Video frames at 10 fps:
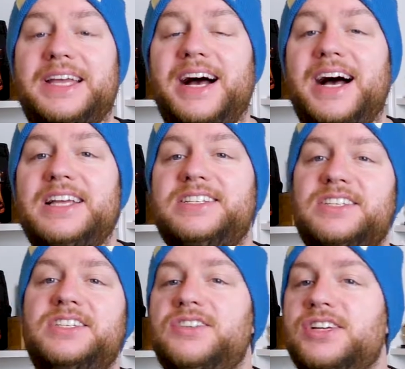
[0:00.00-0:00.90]
guys,
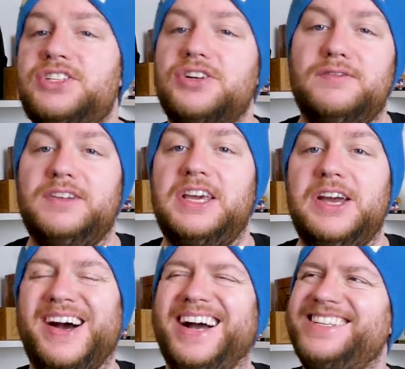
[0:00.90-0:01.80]
this is only a short
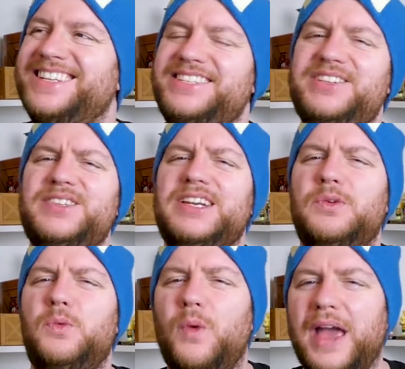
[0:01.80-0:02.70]
video. I tend to usually
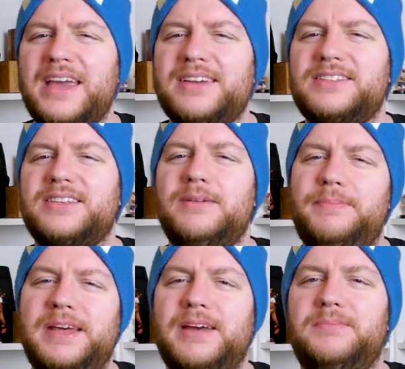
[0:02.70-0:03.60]
wait a
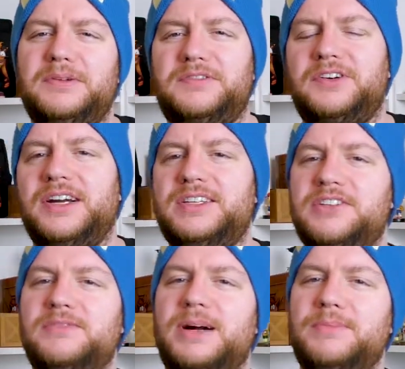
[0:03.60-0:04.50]
bit before I
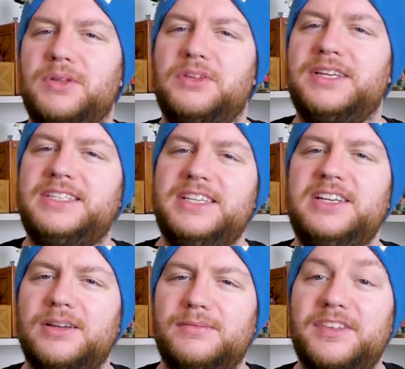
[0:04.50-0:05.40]
do my Monthly Tea
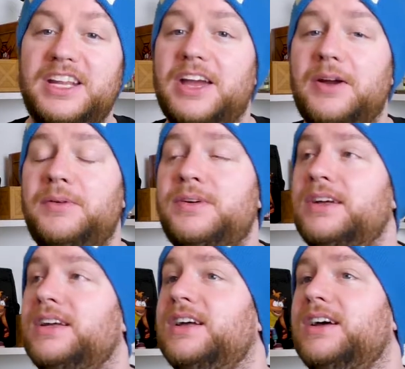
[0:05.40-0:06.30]
Club video,
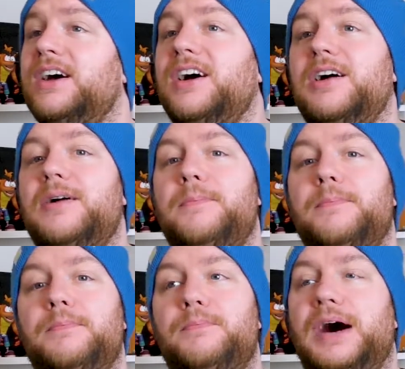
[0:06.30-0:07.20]

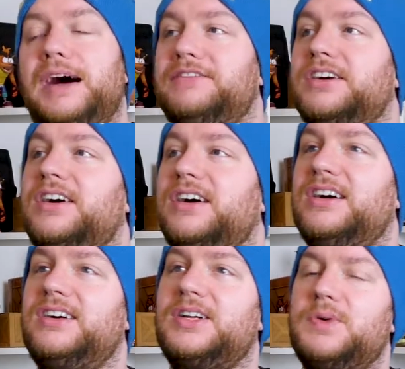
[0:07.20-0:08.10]
but I've got
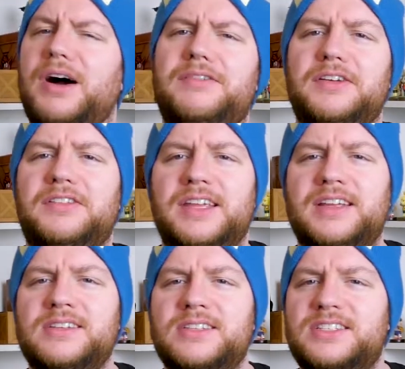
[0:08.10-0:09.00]
quite a few
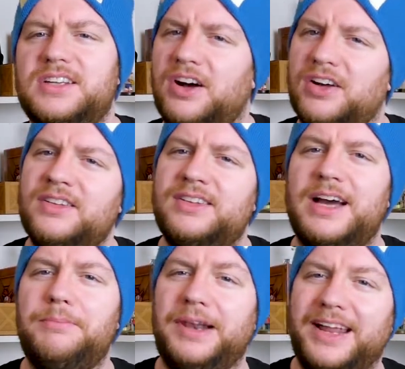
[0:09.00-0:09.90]
things on that
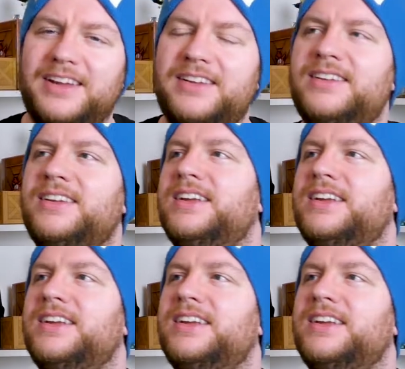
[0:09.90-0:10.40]
I'm planning.